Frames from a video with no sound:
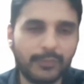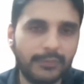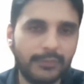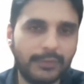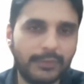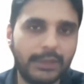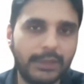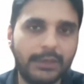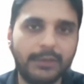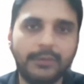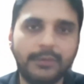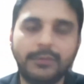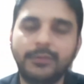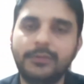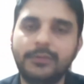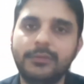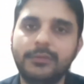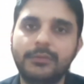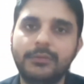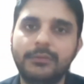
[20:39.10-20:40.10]
take
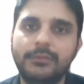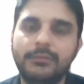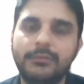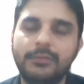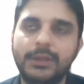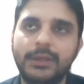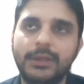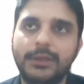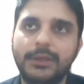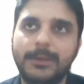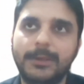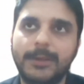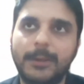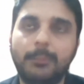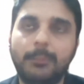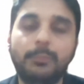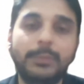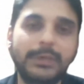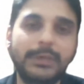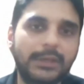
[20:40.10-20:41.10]
us like
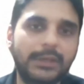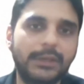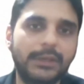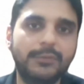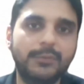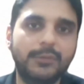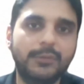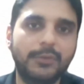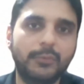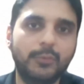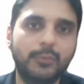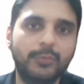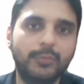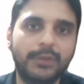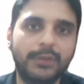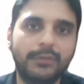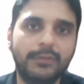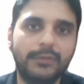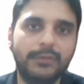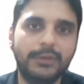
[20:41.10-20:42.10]
a peek into the room
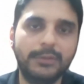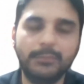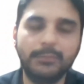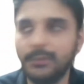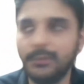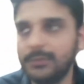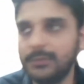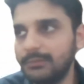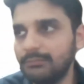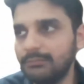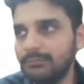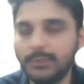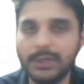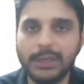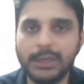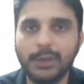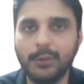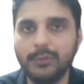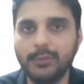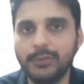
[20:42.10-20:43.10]
and see, maybe
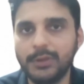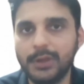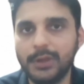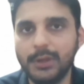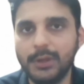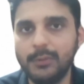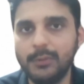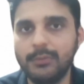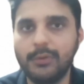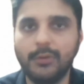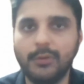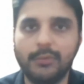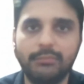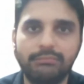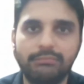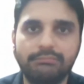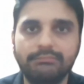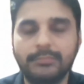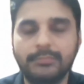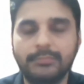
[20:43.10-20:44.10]
make out how or
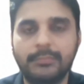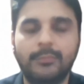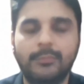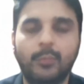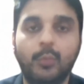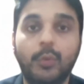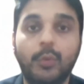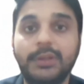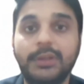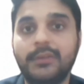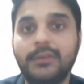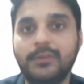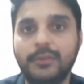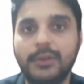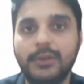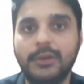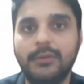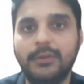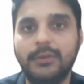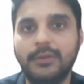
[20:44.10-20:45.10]
what is
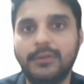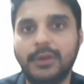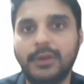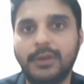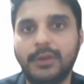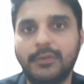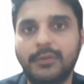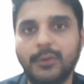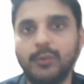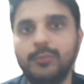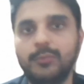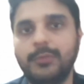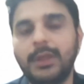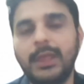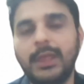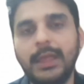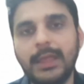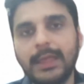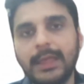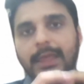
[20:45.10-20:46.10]
there inside the room.
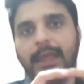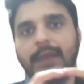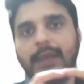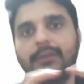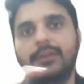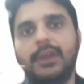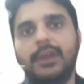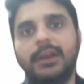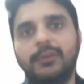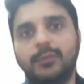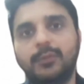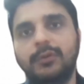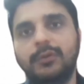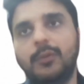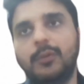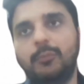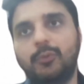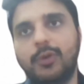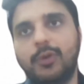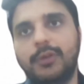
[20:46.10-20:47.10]
And that's where
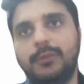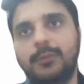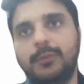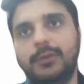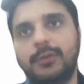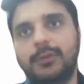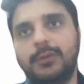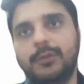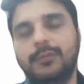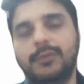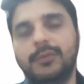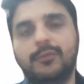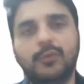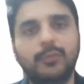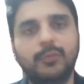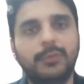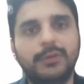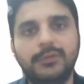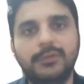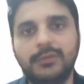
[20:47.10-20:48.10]
the prospects of
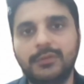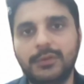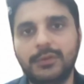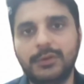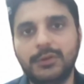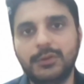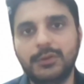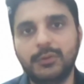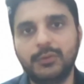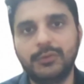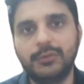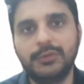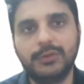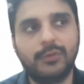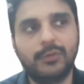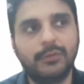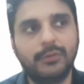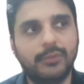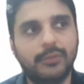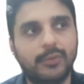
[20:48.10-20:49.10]
information security
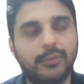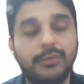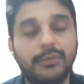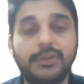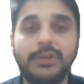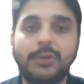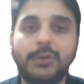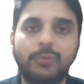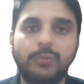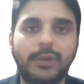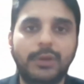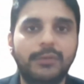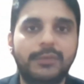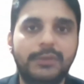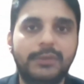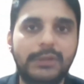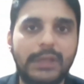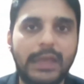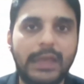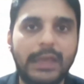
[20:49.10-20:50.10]
or data
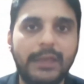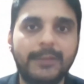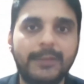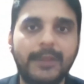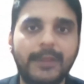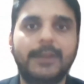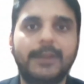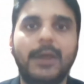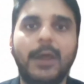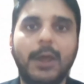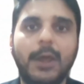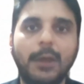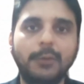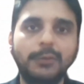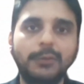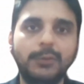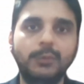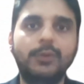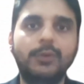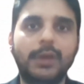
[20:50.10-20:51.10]
privacy lie, that how
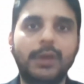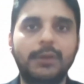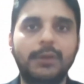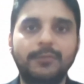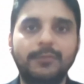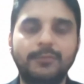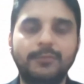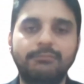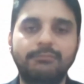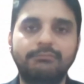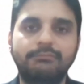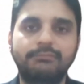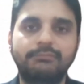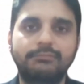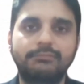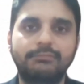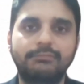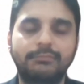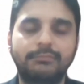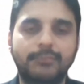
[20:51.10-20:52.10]
you kind of
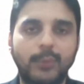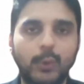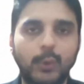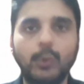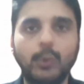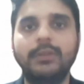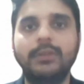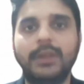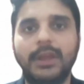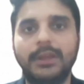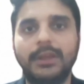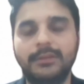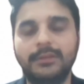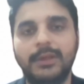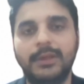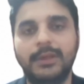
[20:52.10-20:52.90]
hold that